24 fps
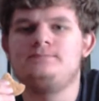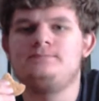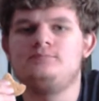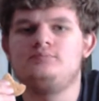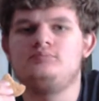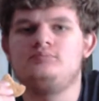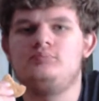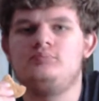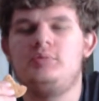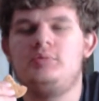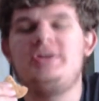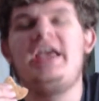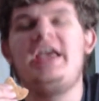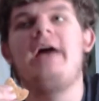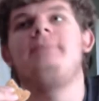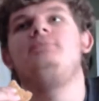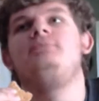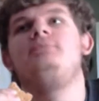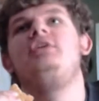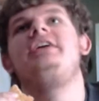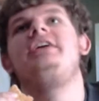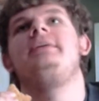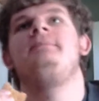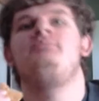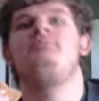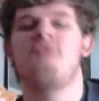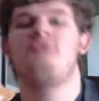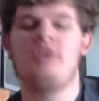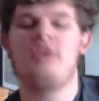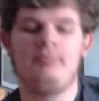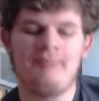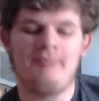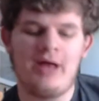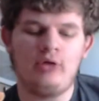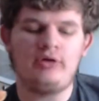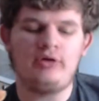But yeah, like, the
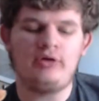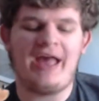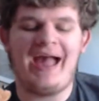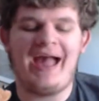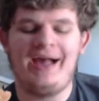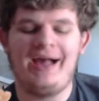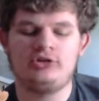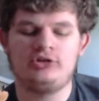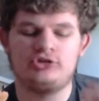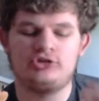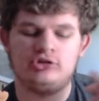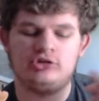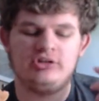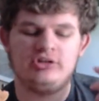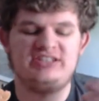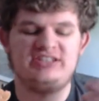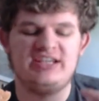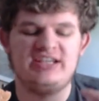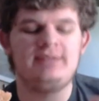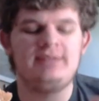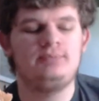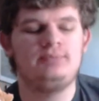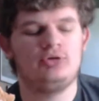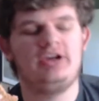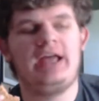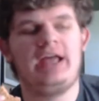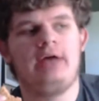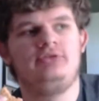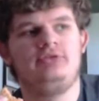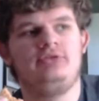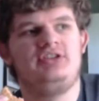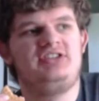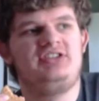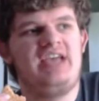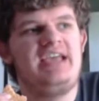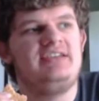milk actually did bring out the
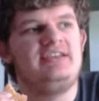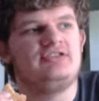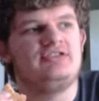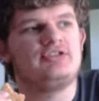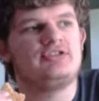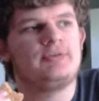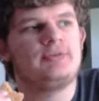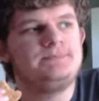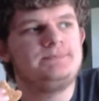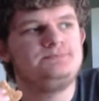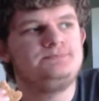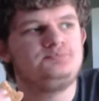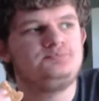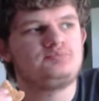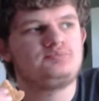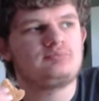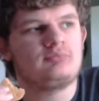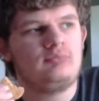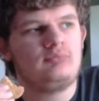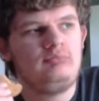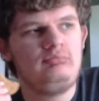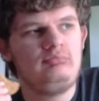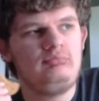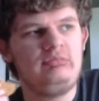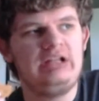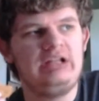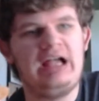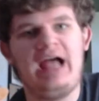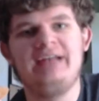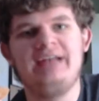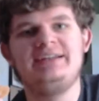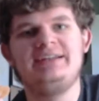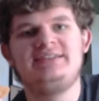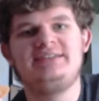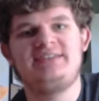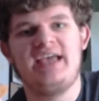taste. And
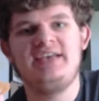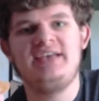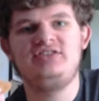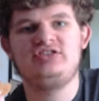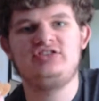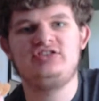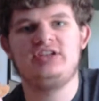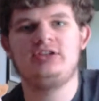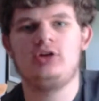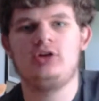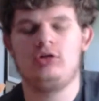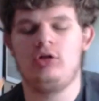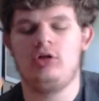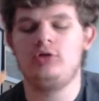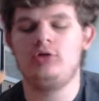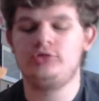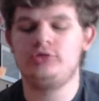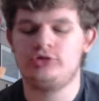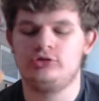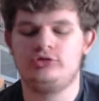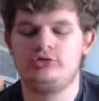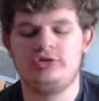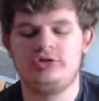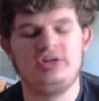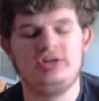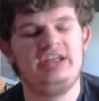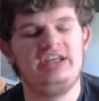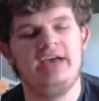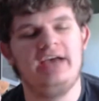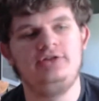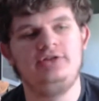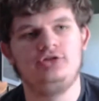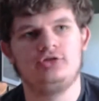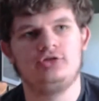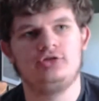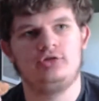it tasted closer to the
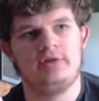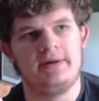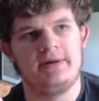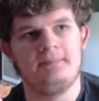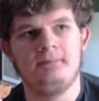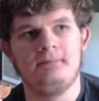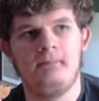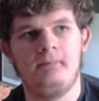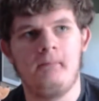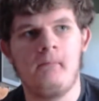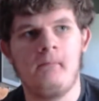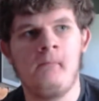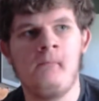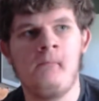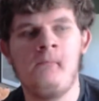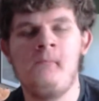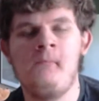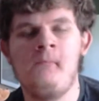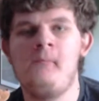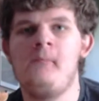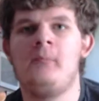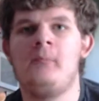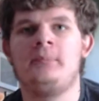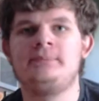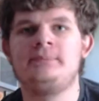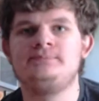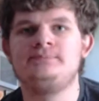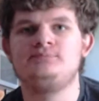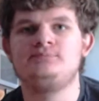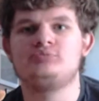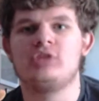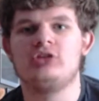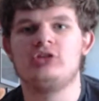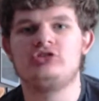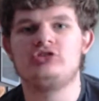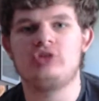ice cream.
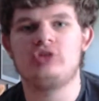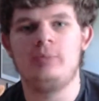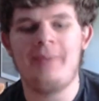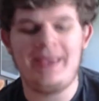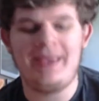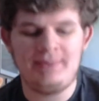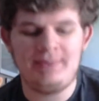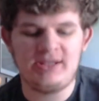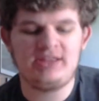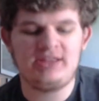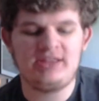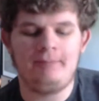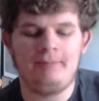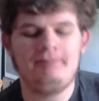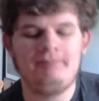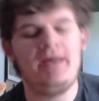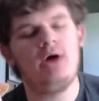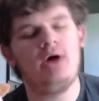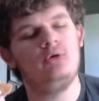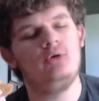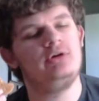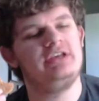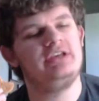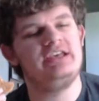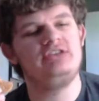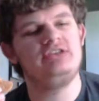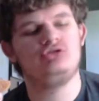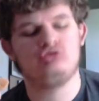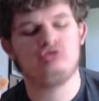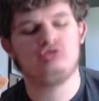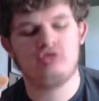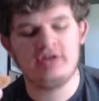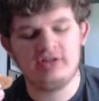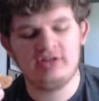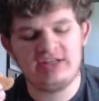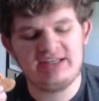So maybe the milk is
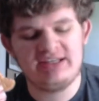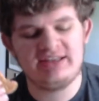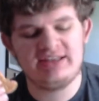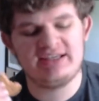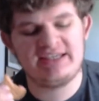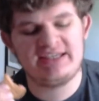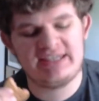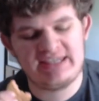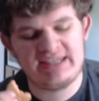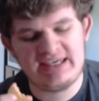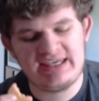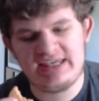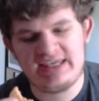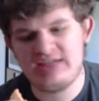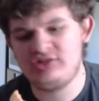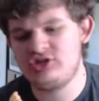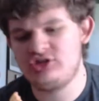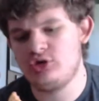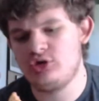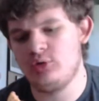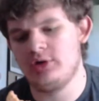really the key to it